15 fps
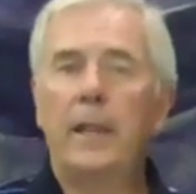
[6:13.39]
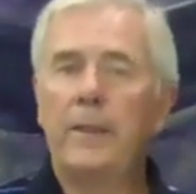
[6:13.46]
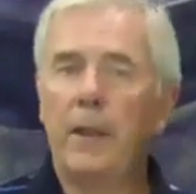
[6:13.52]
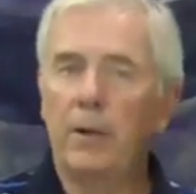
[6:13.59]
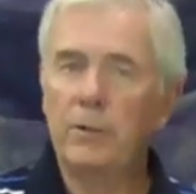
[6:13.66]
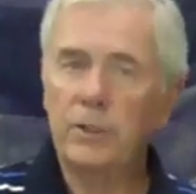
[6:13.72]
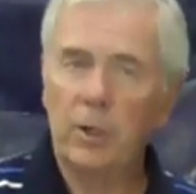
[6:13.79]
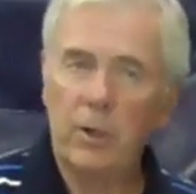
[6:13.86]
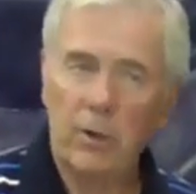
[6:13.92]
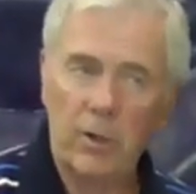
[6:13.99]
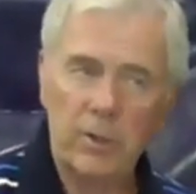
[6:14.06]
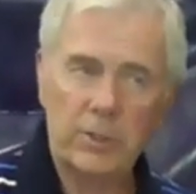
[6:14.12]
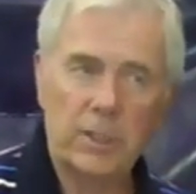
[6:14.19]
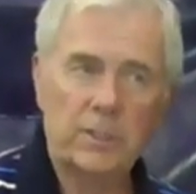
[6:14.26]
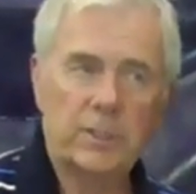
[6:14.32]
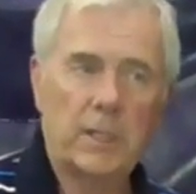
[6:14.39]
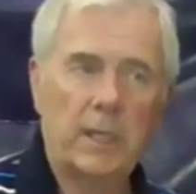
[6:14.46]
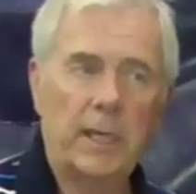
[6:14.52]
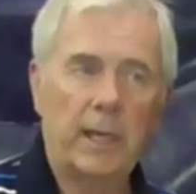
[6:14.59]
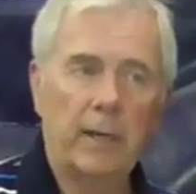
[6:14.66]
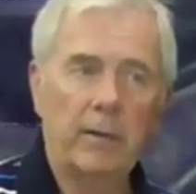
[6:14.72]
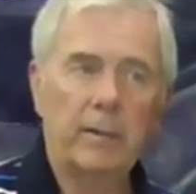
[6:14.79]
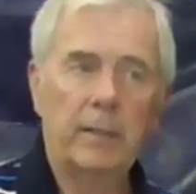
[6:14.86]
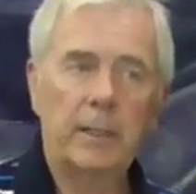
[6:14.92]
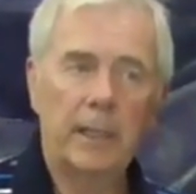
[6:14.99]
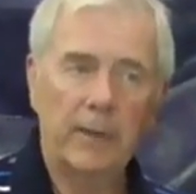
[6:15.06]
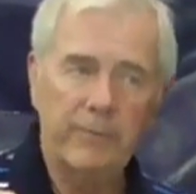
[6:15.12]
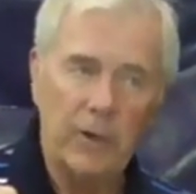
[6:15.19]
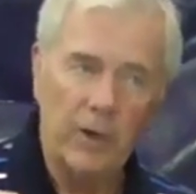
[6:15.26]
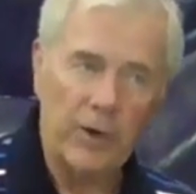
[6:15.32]
There's urgency here.
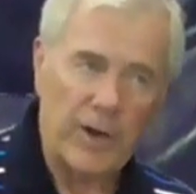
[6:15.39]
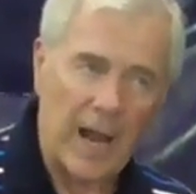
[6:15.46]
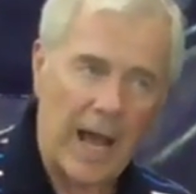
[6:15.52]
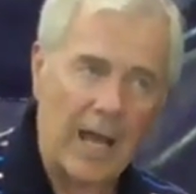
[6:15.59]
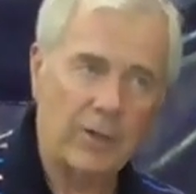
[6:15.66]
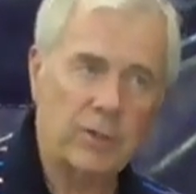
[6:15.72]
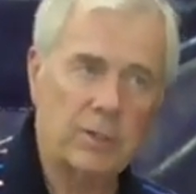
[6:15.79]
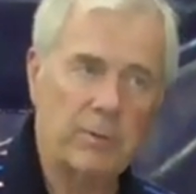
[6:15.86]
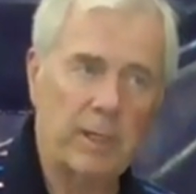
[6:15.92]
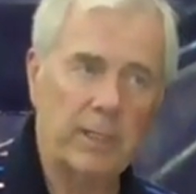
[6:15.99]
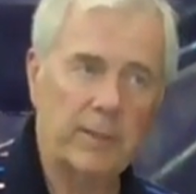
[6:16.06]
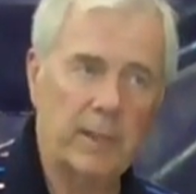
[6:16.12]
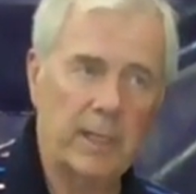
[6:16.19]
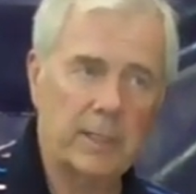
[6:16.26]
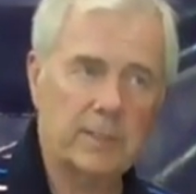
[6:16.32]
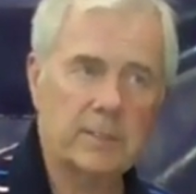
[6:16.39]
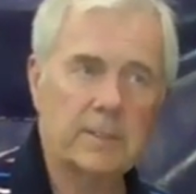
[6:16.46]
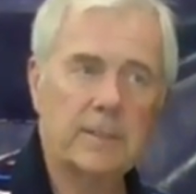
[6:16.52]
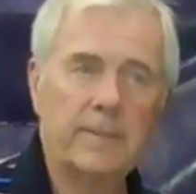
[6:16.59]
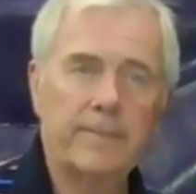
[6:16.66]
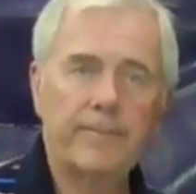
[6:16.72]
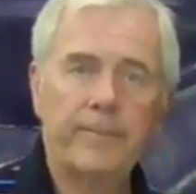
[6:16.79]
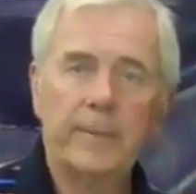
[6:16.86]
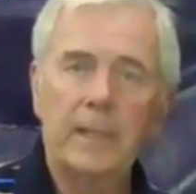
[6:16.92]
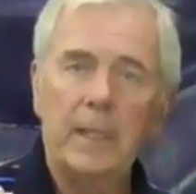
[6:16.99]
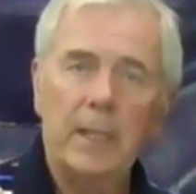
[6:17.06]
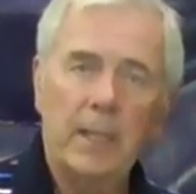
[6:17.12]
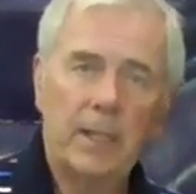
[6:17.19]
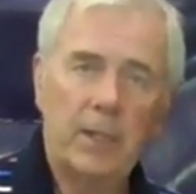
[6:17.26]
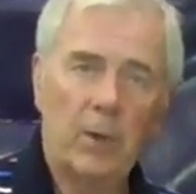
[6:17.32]
If you're not doing this,
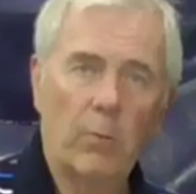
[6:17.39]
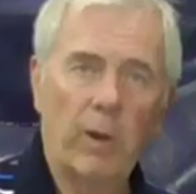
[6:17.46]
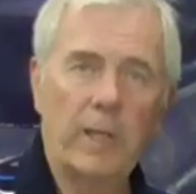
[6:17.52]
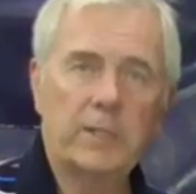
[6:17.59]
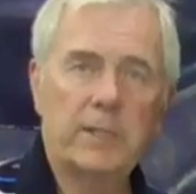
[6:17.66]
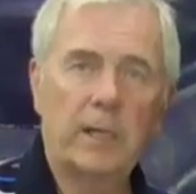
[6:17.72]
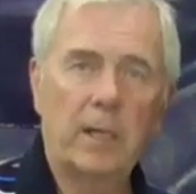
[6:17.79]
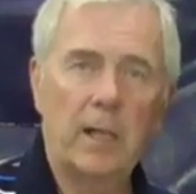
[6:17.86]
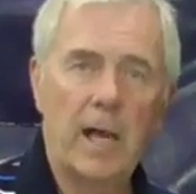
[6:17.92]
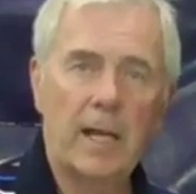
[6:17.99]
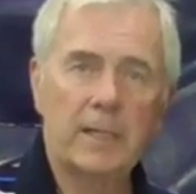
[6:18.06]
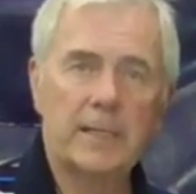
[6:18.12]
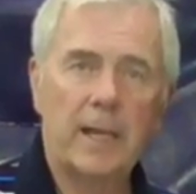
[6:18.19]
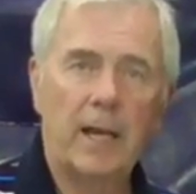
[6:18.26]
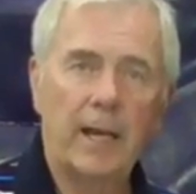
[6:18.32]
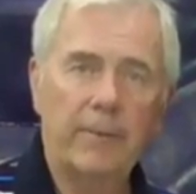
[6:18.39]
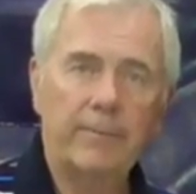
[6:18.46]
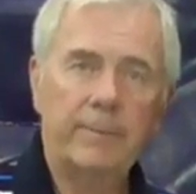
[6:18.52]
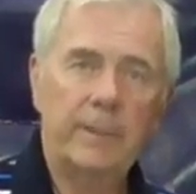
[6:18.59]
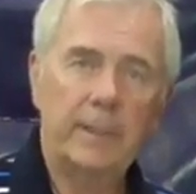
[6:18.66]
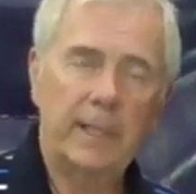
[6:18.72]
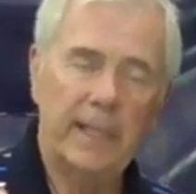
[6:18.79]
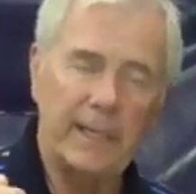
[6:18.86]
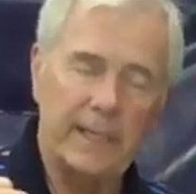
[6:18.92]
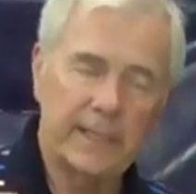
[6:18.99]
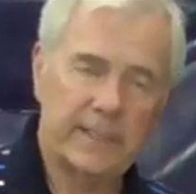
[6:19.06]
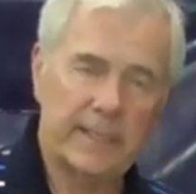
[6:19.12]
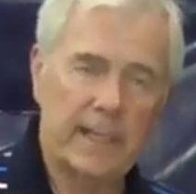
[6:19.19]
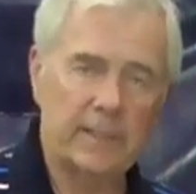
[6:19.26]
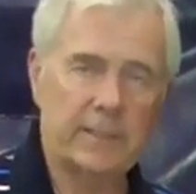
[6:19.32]
you're wasting a lot of time. In a
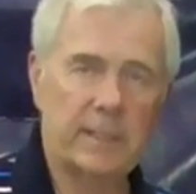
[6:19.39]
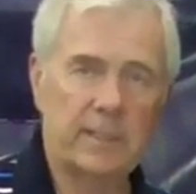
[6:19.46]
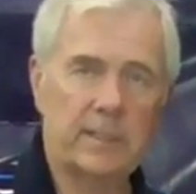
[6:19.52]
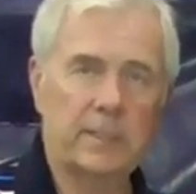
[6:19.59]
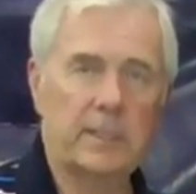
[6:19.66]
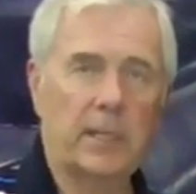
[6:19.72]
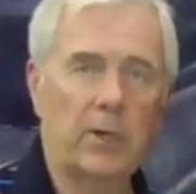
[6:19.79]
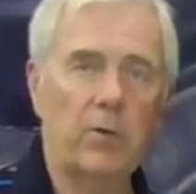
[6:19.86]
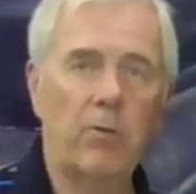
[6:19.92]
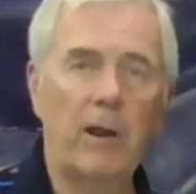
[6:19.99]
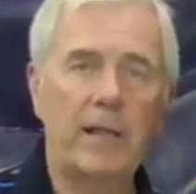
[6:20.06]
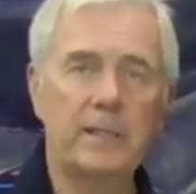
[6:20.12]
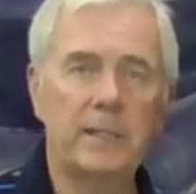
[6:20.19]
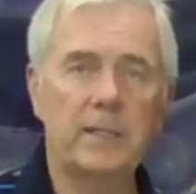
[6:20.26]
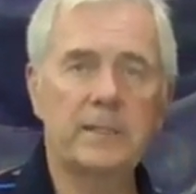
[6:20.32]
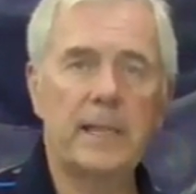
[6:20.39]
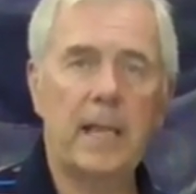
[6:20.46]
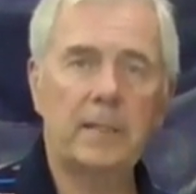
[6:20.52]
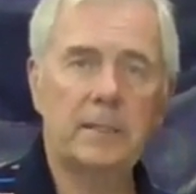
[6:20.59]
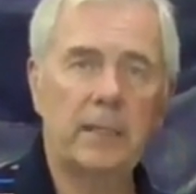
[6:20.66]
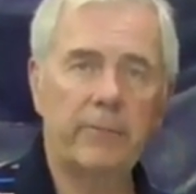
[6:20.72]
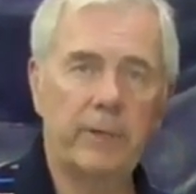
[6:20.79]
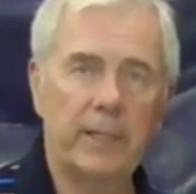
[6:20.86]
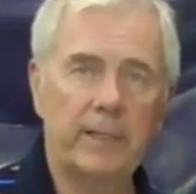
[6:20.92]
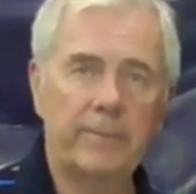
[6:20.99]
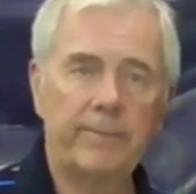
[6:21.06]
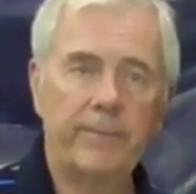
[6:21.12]
sense, this is a crisis activity.